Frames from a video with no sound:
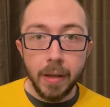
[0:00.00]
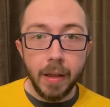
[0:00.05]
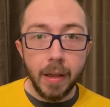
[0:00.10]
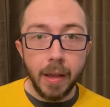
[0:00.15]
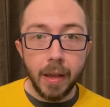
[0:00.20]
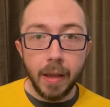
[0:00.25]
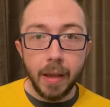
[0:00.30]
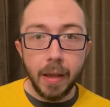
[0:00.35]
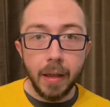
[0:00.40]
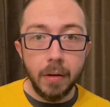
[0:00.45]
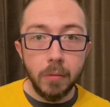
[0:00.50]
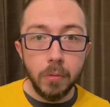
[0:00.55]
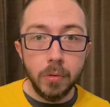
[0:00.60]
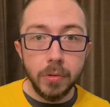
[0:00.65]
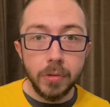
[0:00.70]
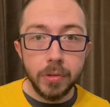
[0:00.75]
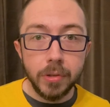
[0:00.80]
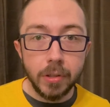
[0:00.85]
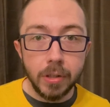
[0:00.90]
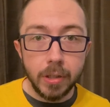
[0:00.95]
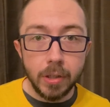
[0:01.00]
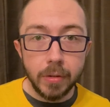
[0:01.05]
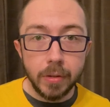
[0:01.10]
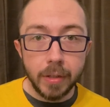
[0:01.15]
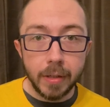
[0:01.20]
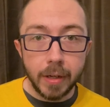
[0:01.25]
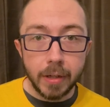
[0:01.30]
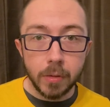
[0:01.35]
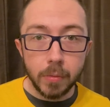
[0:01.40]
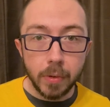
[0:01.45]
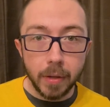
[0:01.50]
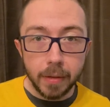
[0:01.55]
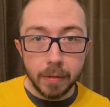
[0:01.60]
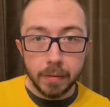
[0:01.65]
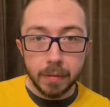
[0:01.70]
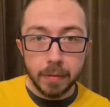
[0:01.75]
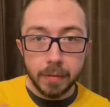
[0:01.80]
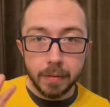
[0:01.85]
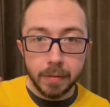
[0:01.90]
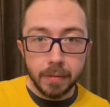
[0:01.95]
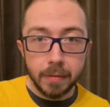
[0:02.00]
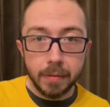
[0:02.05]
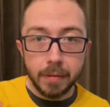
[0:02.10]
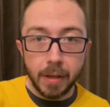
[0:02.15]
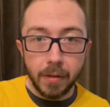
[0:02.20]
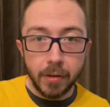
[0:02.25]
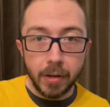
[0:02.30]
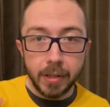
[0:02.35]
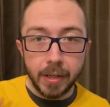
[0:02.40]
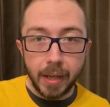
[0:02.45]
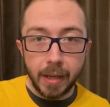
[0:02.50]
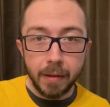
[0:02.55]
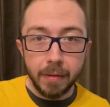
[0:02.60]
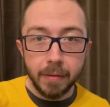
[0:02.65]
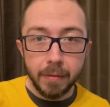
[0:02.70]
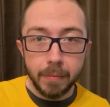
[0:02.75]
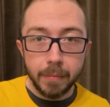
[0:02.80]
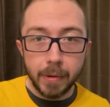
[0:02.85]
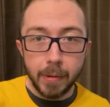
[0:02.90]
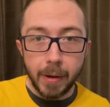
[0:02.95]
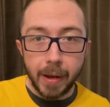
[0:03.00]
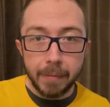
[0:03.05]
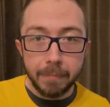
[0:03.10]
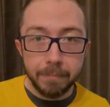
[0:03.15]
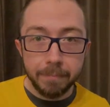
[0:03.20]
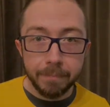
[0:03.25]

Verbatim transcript: and we'll see you in the next one. Have a good day. Bye-bye.